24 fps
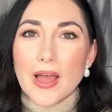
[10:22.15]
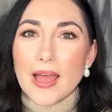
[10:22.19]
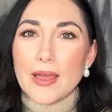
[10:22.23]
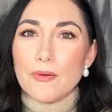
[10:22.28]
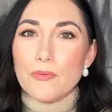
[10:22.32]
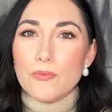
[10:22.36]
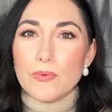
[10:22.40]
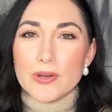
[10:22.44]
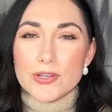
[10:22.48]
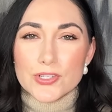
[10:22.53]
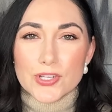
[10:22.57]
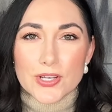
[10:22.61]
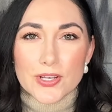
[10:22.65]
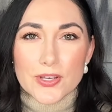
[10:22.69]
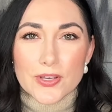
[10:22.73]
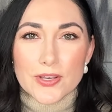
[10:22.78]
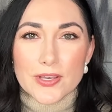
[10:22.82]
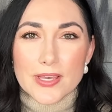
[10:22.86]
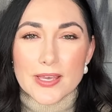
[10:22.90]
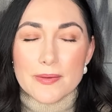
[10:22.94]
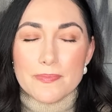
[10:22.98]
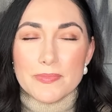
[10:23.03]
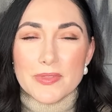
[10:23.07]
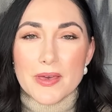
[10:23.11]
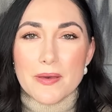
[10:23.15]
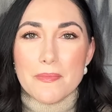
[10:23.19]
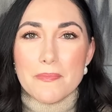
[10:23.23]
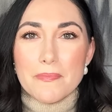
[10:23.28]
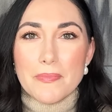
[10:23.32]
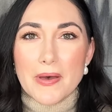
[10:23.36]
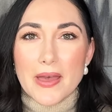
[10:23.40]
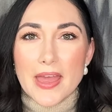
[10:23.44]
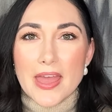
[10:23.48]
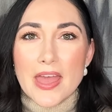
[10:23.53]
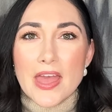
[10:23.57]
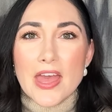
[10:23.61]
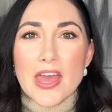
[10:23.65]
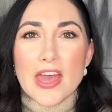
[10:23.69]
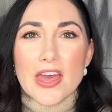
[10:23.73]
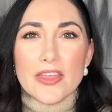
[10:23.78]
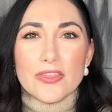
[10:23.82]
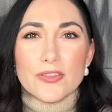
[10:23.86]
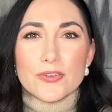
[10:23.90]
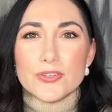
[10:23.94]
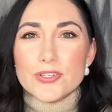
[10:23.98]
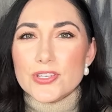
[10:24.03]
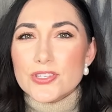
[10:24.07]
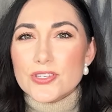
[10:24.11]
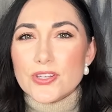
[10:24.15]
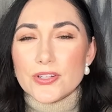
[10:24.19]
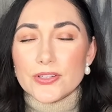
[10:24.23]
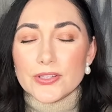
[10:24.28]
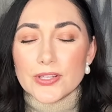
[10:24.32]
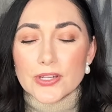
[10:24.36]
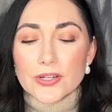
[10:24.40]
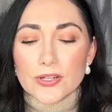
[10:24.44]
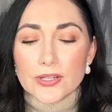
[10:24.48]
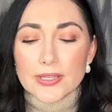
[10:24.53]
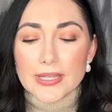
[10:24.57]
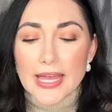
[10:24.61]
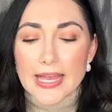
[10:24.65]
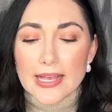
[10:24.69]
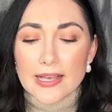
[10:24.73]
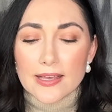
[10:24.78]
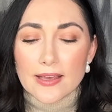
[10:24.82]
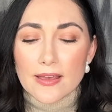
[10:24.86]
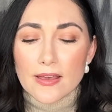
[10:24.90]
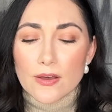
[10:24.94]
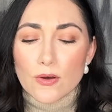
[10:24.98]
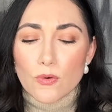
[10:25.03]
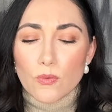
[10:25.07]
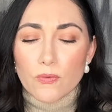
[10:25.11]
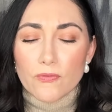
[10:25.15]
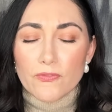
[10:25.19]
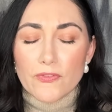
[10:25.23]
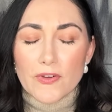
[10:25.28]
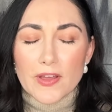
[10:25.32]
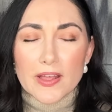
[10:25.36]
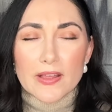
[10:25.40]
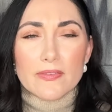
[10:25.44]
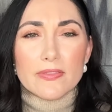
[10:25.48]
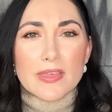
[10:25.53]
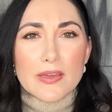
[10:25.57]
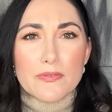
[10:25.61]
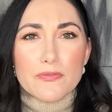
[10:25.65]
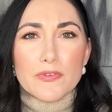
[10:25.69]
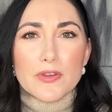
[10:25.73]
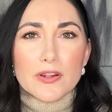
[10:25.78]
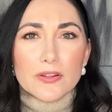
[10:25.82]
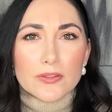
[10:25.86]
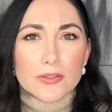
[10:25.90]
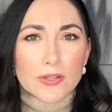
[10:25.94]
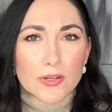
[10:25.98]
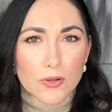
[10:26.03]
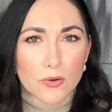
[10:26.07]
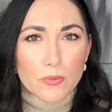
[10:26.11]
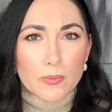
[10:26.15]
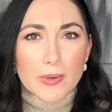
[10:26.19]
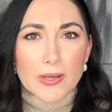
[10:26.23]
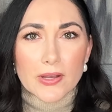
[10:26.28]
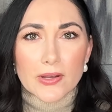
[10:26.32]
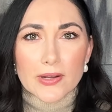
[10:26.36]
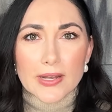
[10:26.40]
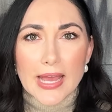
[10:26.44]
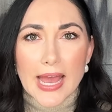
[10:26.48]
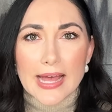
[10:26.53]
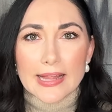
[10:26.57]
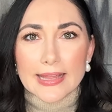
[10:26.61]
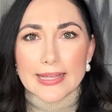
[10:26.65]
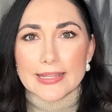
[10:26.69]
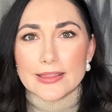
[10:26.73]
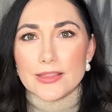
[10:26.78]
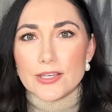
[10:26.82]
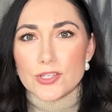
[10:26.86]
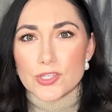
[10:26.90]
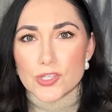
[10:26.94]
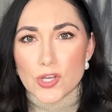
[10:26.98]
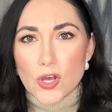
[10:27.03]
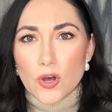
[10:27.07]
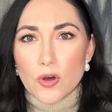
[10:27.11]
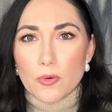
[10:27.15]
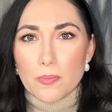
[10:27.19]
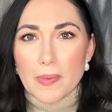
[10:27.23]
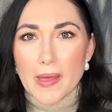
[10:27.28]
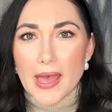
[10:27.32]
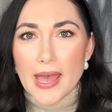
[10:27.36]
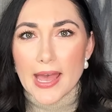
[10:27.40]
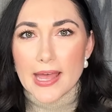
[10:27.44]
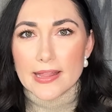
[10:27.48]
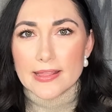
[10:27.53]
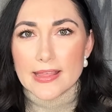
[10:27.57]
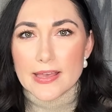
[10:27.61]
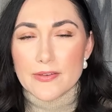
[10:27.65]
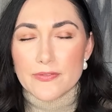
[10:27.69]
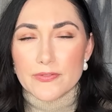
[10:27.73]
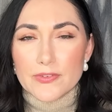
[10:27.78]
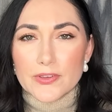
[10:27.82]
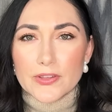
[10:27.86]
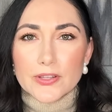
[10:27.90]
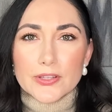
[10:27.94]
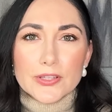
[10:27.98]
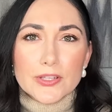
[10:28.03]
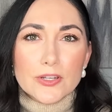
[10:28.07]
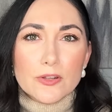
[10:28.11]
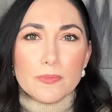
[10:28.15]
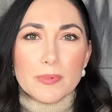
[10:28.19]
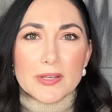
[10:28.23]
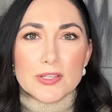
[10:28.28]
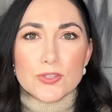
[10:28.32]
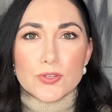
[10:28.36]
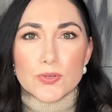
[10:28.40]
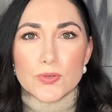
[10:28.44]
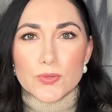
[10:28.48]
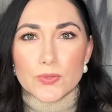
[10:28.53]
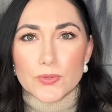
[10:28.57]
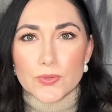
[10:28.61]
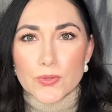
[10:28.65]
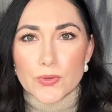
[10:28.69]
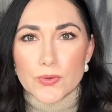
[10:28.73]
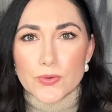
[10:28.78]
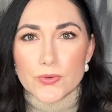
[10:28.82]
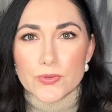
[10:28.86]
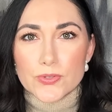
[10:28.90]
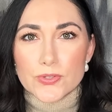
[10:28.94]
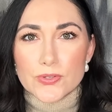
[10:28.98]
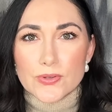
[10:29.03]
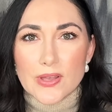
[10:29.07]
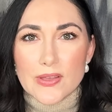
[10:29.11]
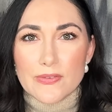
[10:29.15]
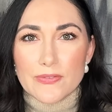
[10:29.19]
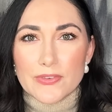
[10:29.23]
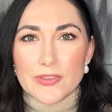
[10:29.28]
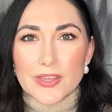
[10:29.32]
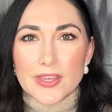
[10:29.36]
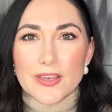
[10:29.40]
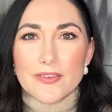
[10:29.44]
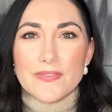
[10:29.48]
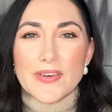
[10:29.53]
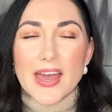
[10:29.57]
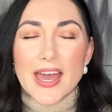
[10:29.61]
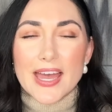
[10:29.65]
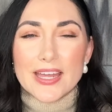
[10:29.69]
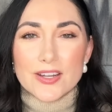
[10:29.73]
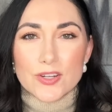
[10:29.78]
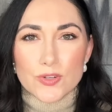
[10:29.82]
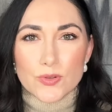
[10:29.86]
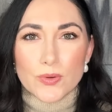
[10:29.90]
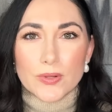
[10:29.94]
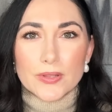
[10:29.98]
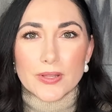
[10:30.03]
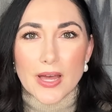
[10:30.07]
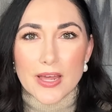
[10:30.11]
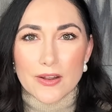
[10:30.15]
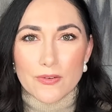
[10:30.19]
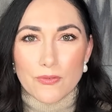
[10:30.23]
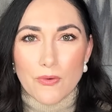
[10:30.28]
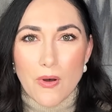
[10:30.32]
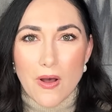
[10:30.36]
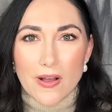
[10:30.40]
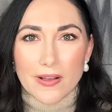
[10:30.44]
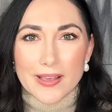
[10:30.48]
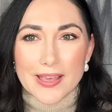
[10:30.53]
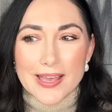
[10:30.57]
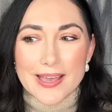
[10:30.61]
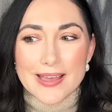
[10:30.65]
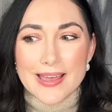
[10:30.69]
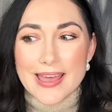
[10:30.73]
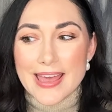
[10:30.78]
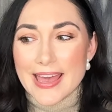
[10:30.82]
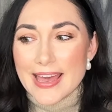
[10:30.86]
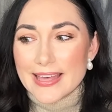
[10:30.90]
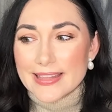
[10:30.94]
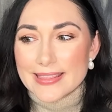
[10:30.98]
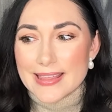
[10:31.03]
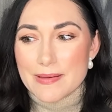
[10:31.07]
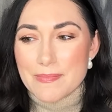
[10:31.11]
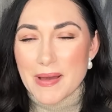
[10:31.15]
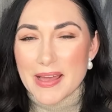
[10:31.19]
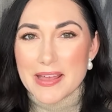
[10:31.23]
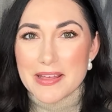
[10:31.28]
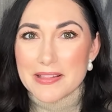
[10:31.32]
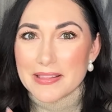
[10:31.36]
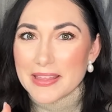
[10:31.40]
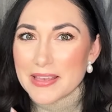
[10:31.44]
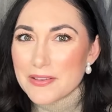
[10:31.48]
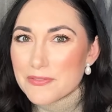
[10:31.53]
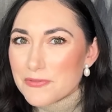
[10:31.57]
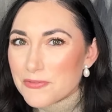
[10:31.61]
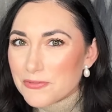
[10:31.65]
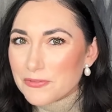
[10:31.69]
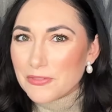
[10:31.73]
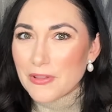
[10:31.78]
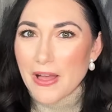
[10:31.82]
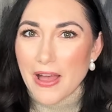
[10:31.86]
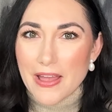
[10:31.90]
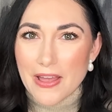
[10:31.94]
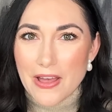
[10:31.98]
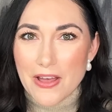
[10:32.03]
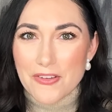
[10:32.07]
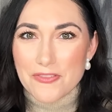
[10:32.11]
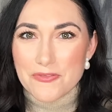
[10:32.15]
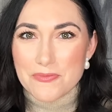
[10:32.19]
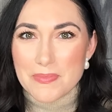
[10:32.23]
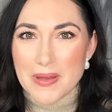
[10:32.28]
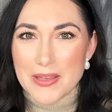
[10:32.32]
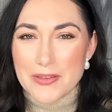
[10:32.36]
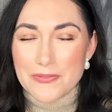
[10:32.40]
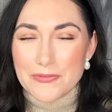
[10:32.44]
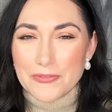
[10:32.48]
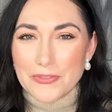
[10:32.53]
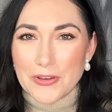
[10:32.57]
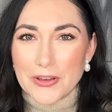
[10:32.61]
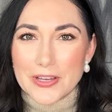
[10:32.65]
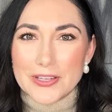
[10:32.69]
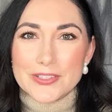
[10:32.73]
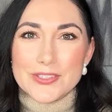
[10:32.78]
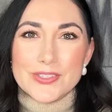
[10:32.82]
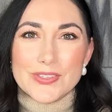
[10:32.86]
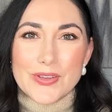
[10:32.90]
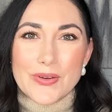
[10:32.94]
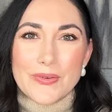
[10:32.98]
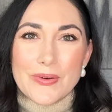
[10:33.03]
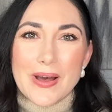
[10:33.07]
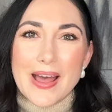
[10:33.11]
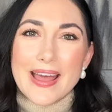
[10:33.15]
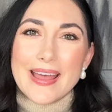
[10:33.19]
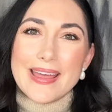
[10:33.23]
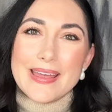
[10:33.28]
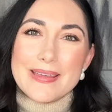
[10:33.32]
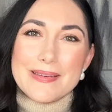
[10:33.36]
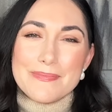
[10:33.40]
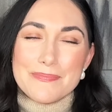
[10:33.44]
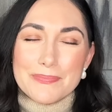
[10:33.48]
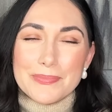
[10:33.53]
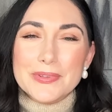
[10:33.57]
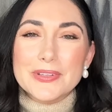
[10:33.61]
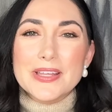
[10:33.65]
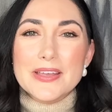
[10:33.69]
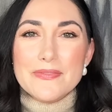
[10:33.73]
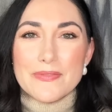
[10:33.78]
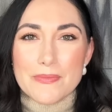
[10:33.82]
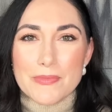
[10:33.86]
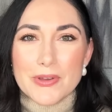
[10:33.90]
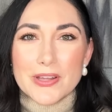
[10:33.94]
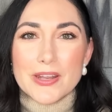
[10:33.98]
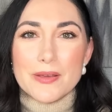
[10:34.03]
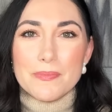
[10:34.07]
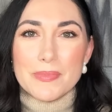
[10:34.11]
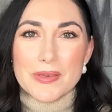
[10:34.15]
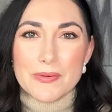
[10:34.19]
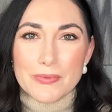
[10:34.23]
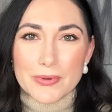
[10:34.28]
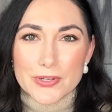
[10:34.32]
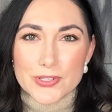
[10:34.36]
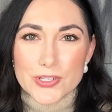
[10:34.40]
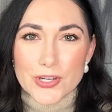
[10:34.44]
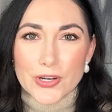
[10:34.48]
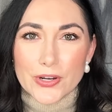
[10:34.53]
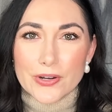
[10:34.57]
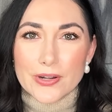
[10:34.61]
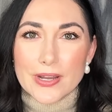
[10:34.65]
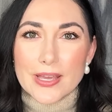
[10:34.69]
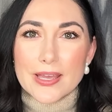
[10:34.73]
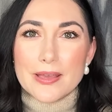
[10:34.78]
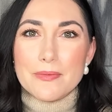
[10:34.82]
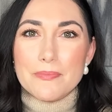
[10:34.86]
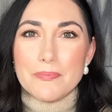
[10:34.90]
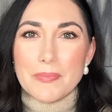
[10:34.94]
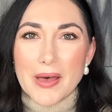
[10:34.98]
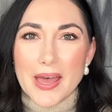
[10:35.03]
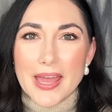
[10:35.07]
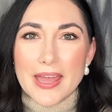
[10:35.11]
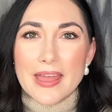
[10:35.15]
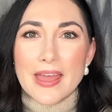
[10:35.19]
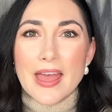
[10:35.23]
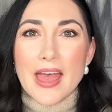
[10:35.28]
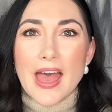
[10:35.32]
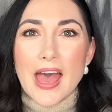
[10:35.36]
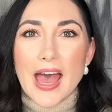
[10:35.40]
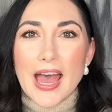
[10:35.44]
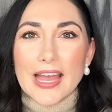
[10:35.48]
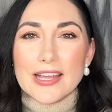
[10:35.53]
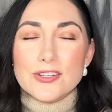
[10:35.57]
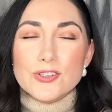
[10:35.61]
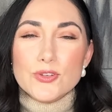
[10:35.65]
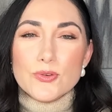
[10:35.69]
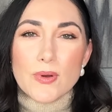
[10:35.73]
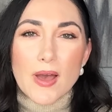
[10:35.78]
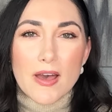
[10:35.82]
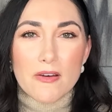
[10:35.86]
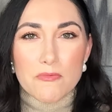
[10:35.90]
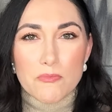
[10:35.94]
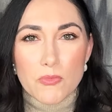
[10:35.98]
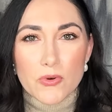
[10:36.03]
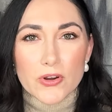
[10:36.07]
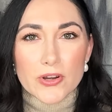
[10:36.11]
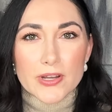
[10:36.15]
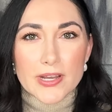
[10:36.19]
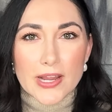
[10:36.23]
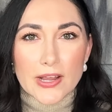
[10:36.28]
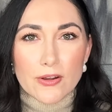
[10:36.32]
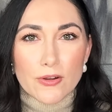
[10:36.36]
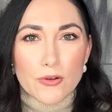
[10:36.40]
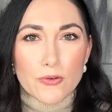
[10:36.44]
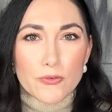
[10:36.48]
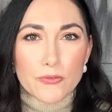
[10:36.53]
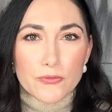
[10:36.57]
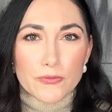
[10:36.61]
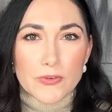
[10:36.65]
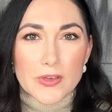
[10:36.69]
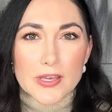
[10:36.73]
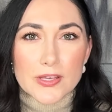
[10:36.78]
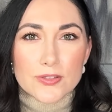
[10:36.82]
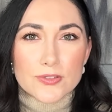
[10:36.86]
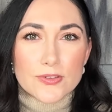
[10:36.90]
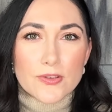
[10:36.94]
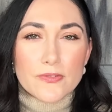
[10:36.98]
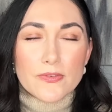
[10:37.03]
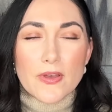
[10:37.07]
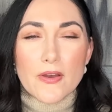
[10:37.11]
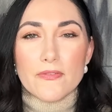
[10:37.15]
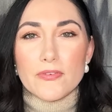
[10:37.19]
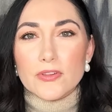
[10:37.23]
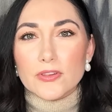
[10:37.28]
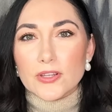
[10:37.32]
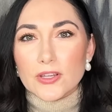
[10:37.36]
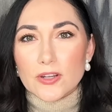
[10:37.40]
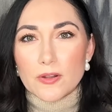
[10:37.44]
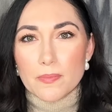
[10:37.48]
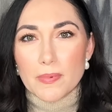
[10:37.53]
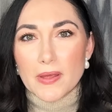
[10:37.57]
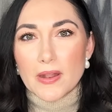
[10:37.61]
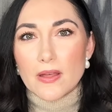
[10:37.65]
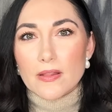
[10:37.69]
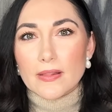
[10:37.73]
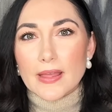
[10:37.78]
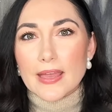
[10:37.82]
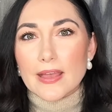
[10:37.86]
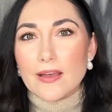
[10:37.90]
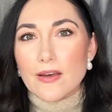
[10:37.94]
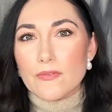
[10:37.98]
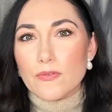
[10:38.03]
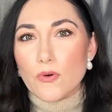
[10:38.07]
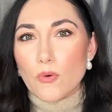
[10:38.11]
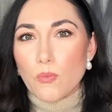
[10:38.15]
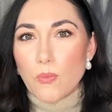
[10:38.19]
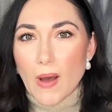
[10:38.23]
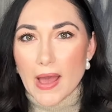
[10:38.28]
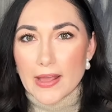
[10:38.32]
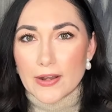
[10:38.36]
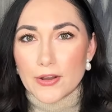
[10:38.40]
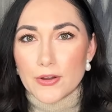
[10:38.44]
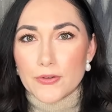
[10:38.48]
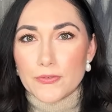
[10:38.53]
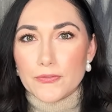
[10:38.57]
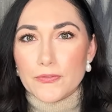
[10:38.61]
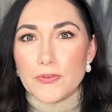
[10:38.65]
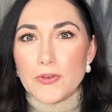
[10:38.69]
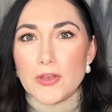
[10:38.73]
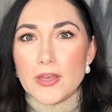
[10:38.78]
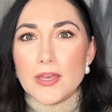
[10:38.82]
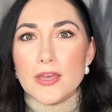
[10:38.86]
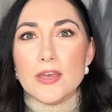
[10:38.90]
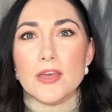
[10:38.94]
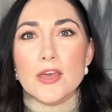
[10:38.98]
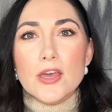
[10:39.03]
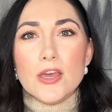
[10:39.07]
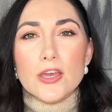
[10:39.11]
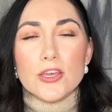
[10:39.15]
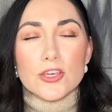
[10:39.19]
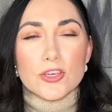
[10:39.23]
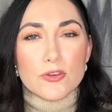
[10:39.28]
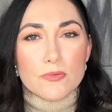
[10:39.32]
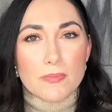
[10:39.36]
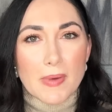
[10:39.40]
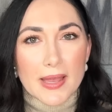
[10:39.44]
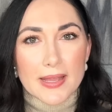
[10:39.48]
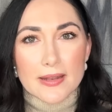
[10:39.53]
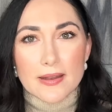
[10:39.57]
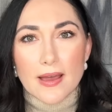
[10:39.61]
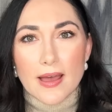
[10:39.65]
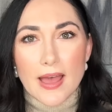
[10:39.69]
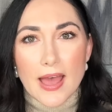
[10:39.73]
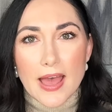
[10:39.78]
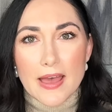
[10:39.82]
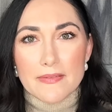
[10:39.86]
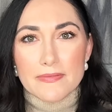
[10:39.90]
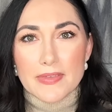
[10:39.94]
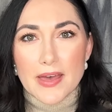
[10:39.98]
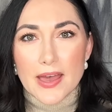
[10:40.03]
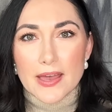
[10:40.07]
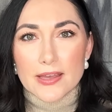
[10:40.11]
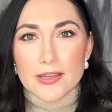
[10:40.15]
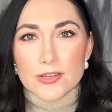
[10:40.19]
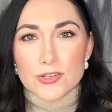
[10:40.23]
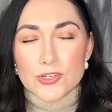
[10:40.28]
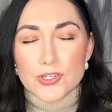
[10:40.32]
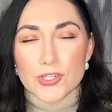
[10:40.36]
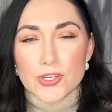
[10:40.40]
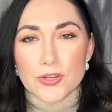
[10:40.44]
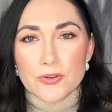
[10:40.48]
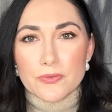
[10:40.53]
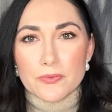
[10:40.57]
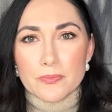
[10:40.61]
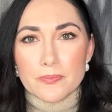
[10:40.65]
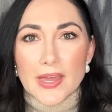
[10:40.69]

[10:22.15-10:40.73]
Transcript: I wish I could keep them, but they're just a little like they fit a little weird at like the toe bed. They feel a little bit too loose. So I feel like if I had to do a lot of walking, they might like fly off my foot. So I believe I'm going to be returning, but I do have more narrow feet. So if you have a little bit like of a wider foot, you might not have that issue.